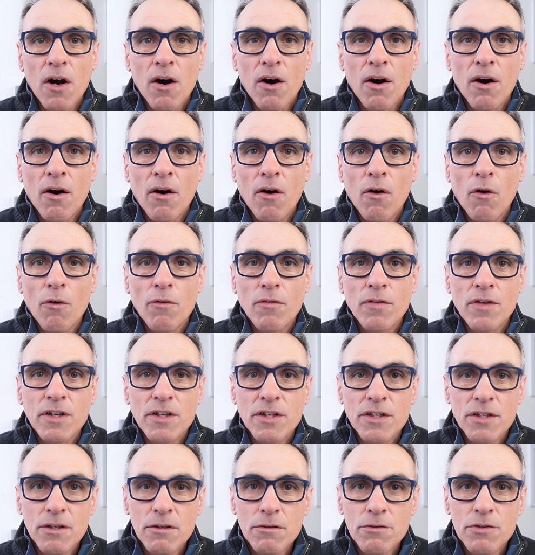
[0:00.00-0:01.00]
are of
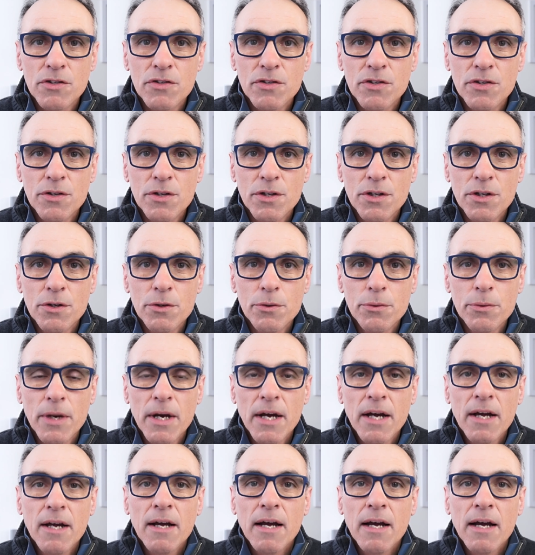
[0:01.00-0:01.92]
use to you,